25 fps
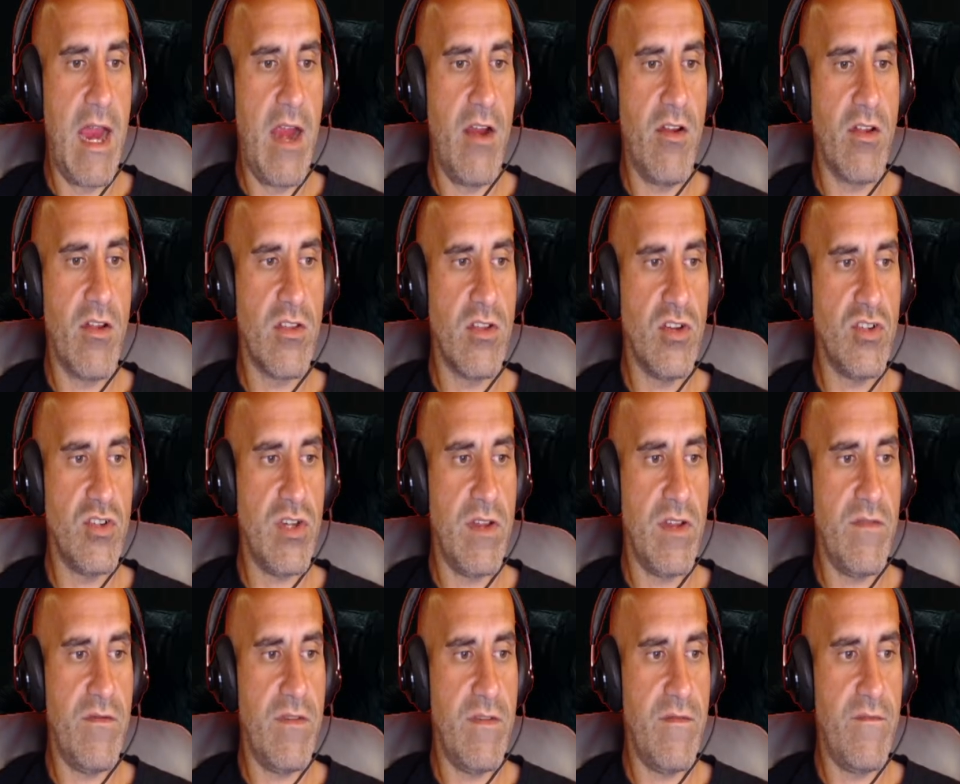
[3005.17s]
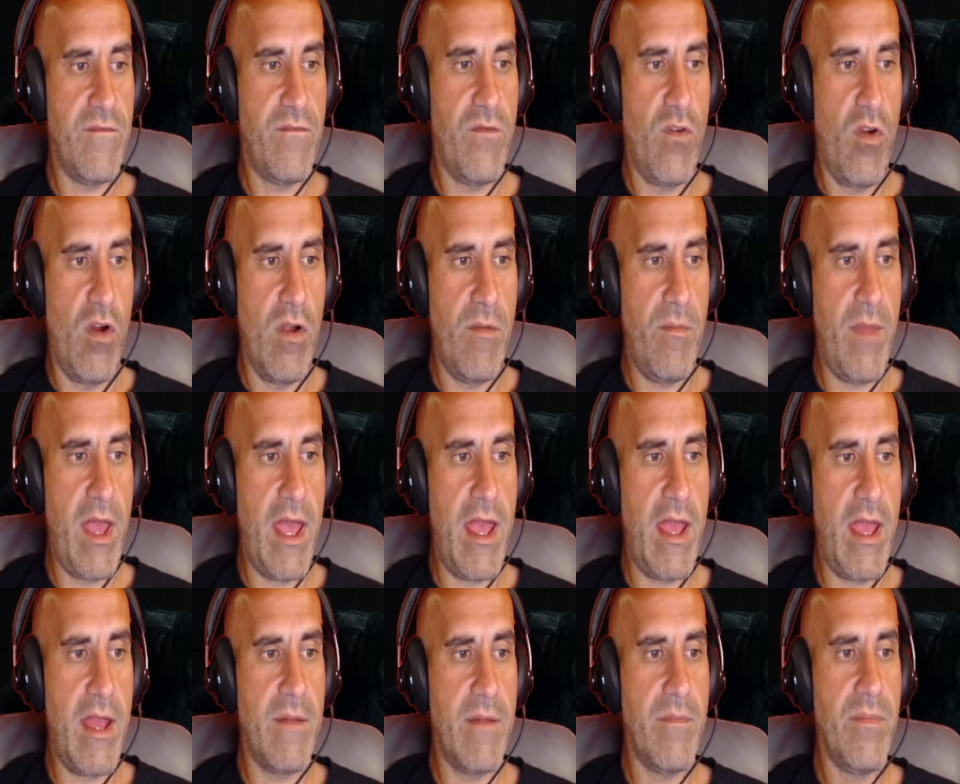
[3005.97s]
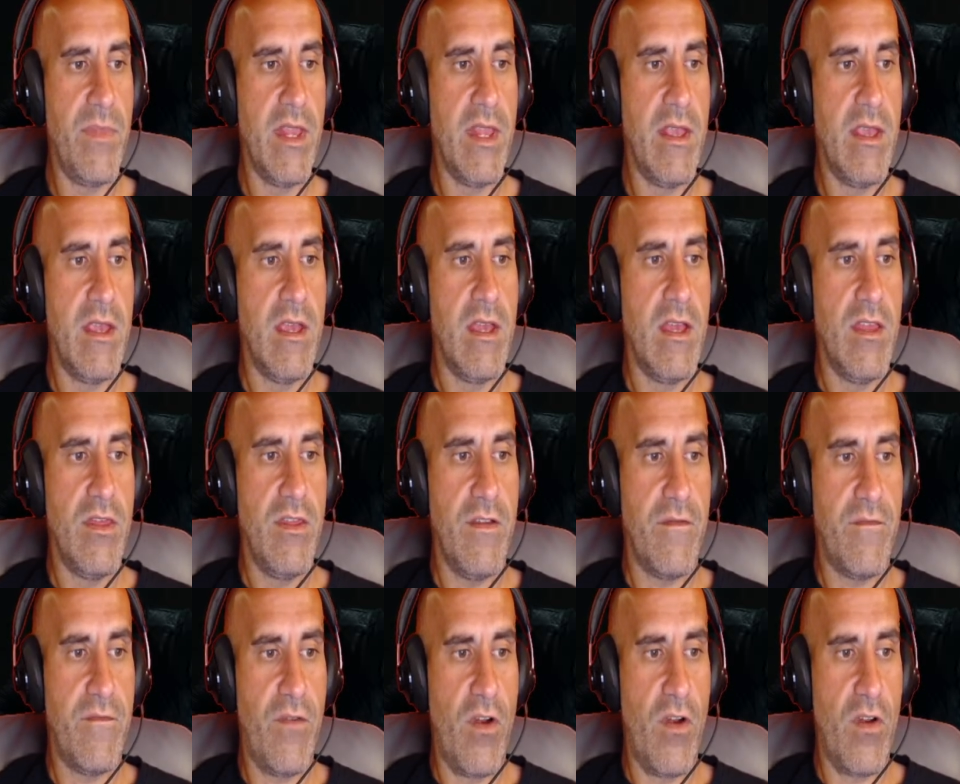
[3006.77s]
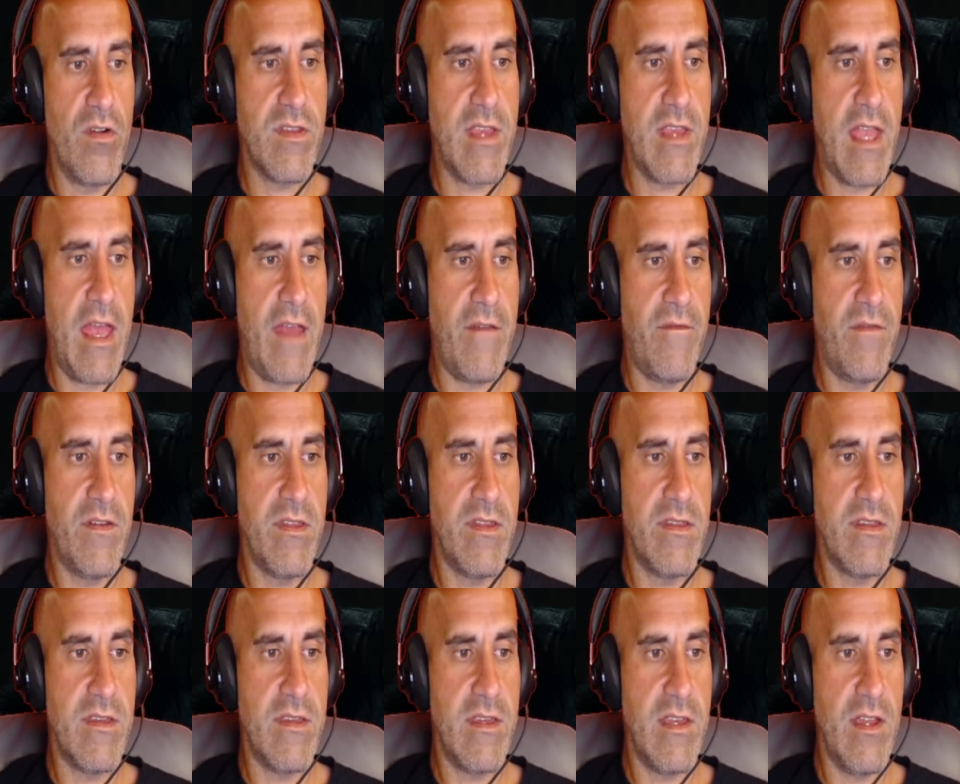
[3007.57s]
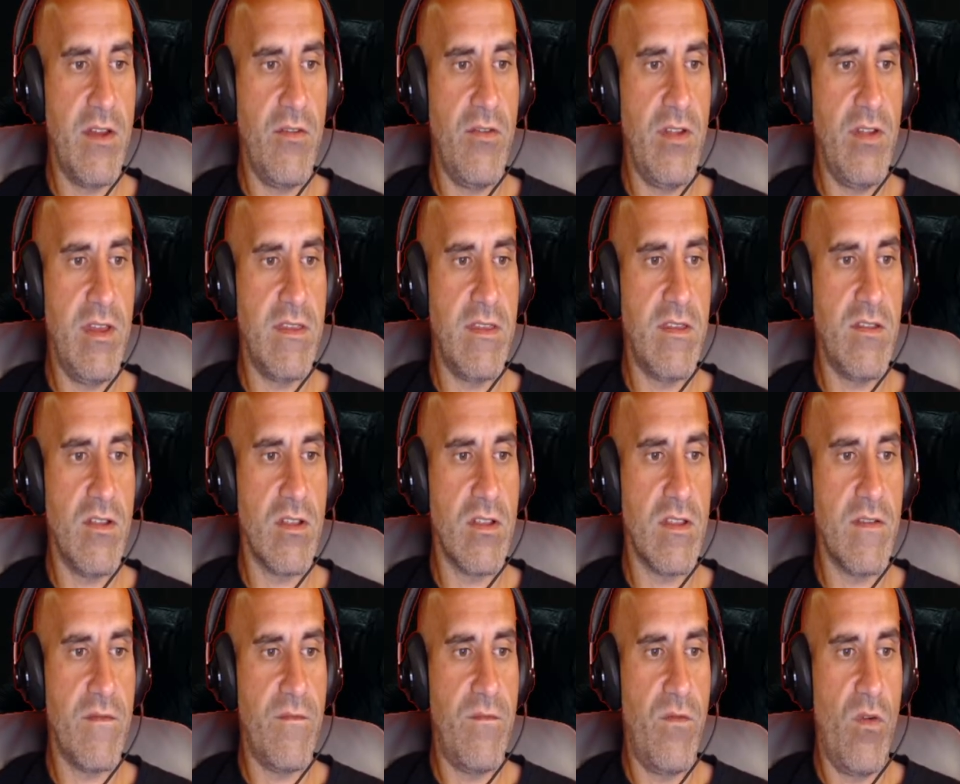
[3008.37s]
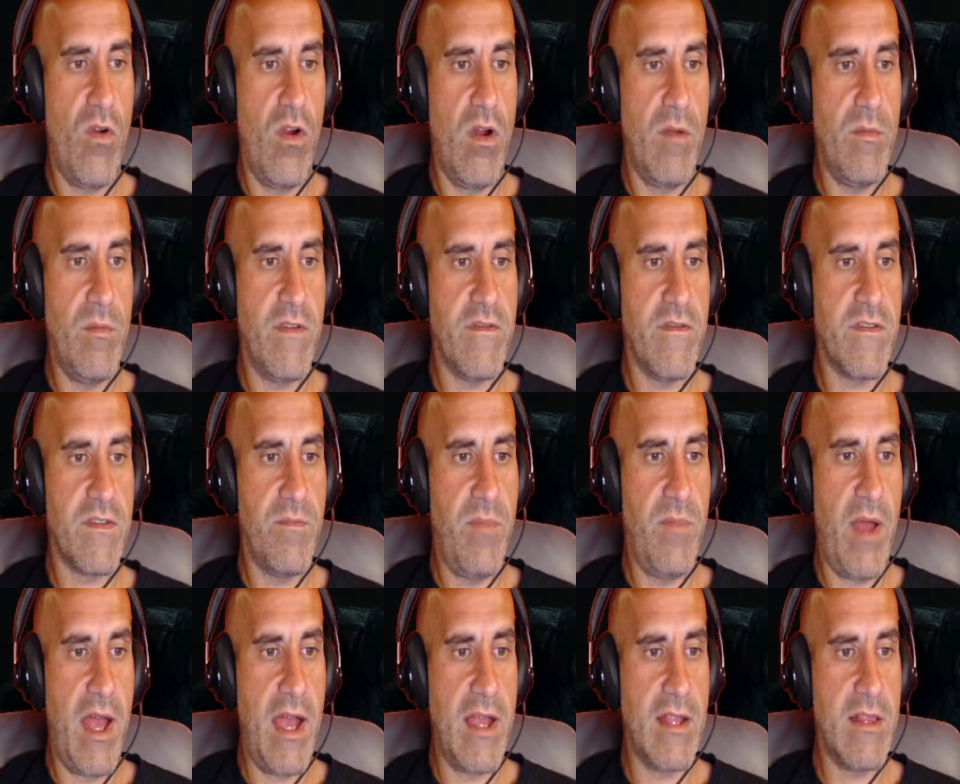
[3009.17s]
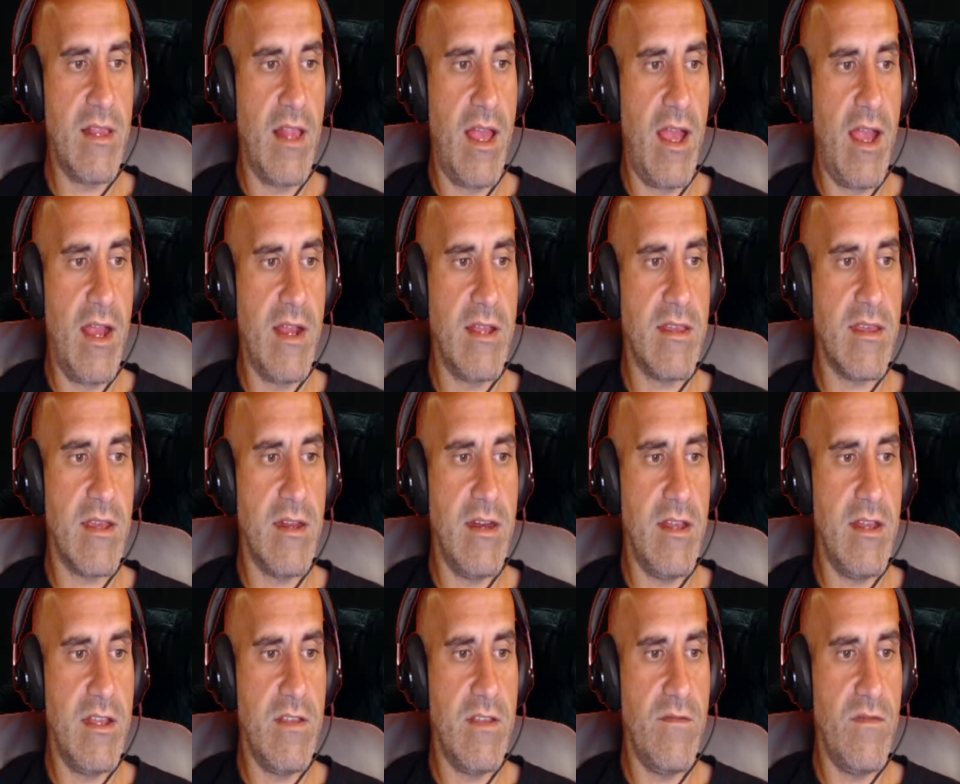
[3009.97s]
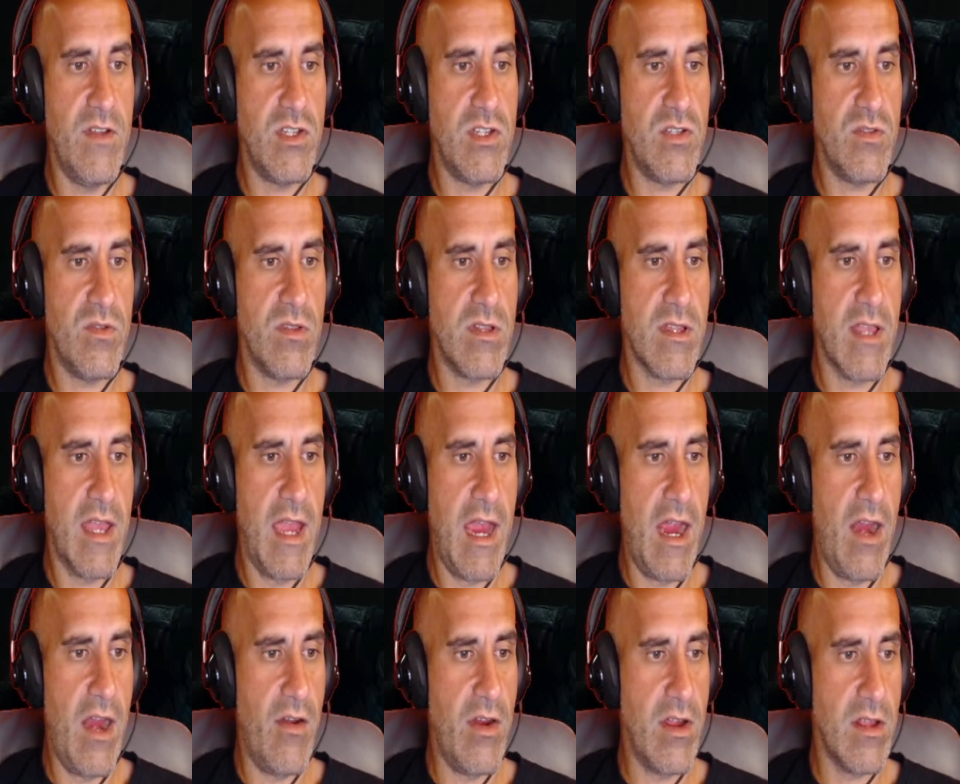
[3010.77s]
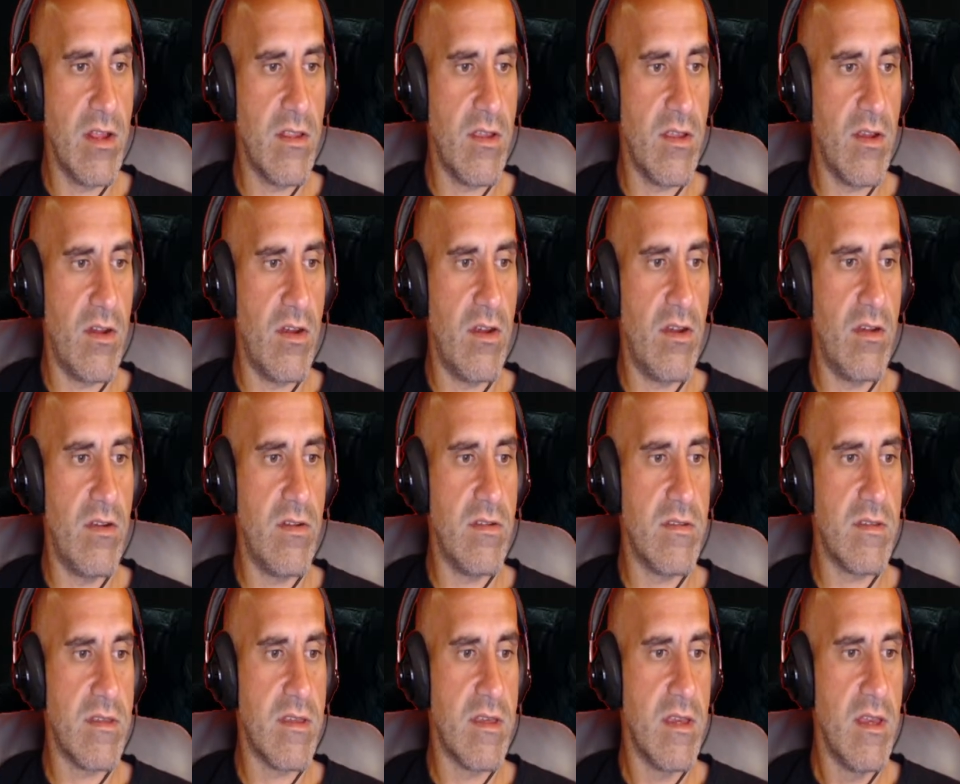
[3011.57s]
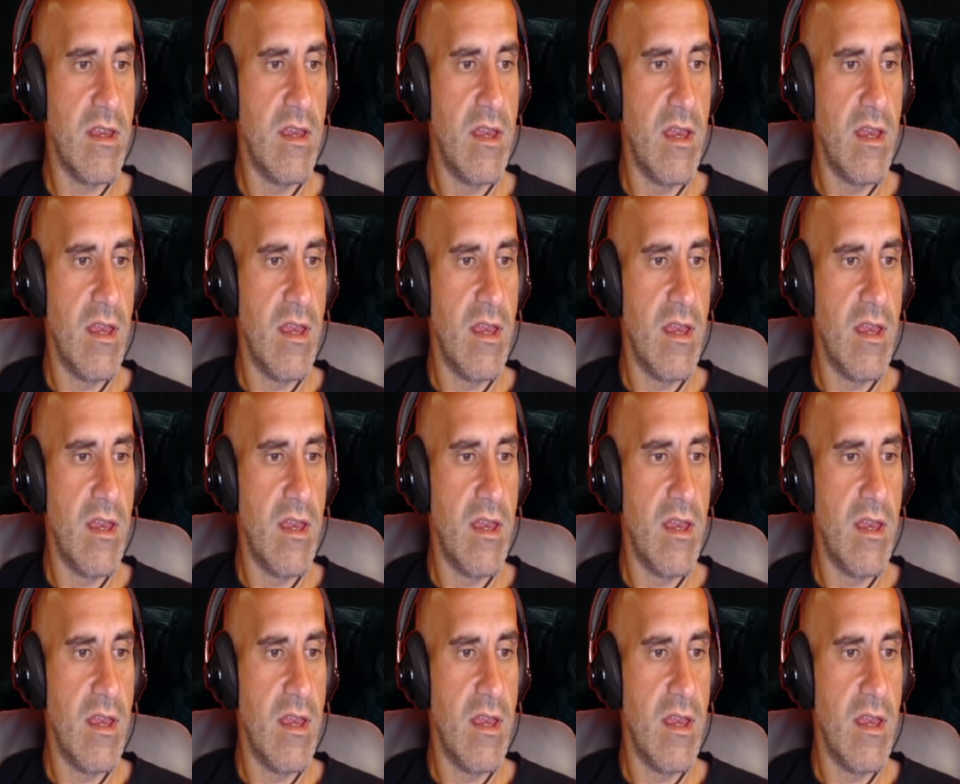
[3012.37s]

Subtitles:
character-driven format. The first half of the series took the form of spotlights on individual characters.